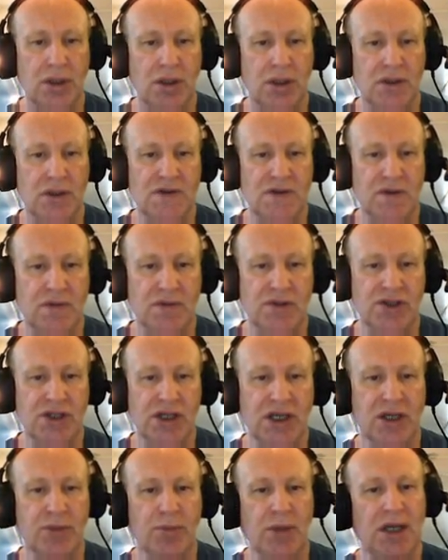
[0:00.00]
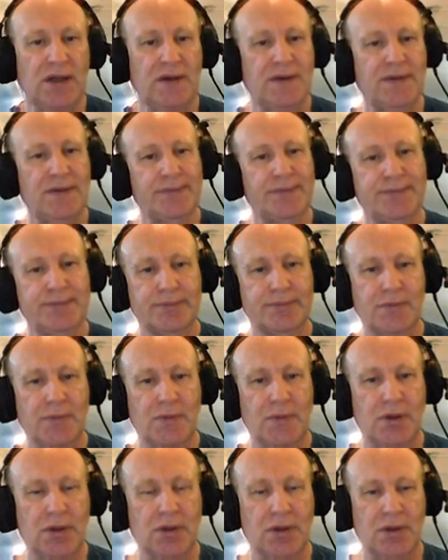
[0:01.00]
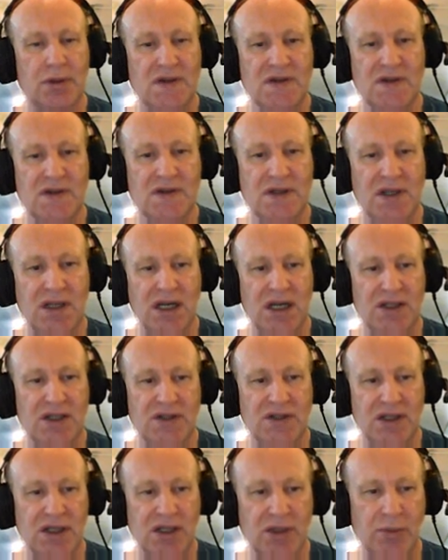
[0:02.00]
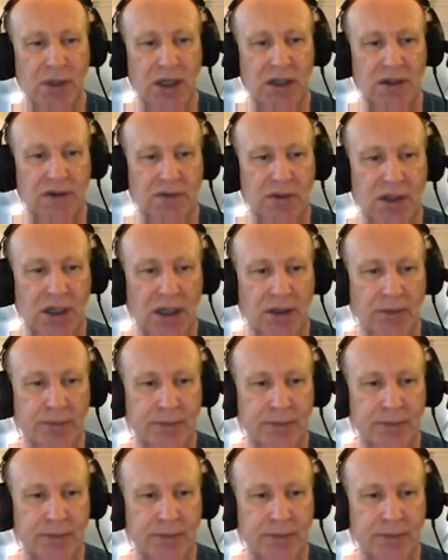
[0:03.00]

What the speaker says: So checkmate. This is a nice checkmate, right?